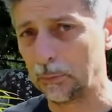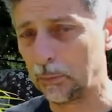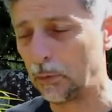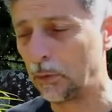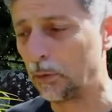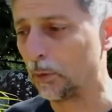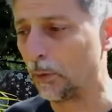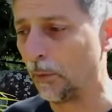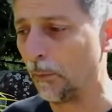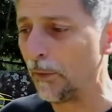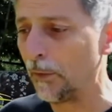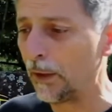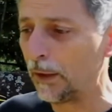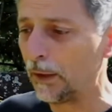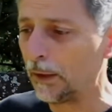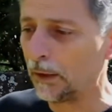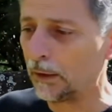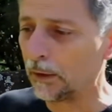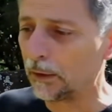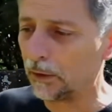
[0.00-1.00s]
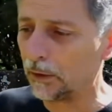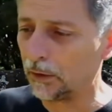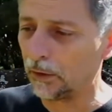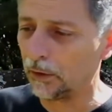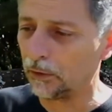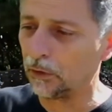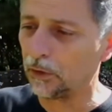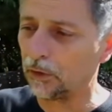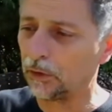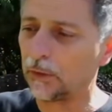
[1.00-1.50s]
I was talking
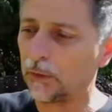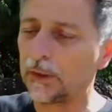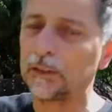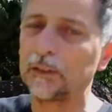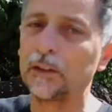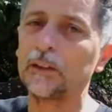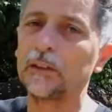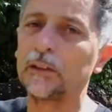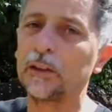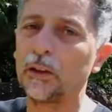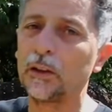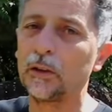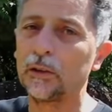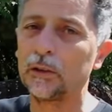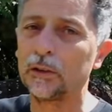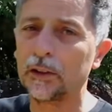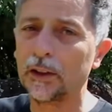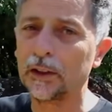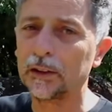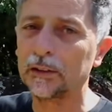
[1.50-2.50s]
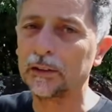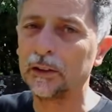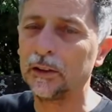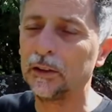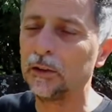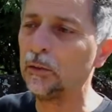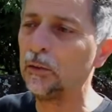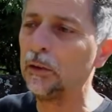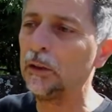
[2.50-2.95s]
earlier that the exteriorization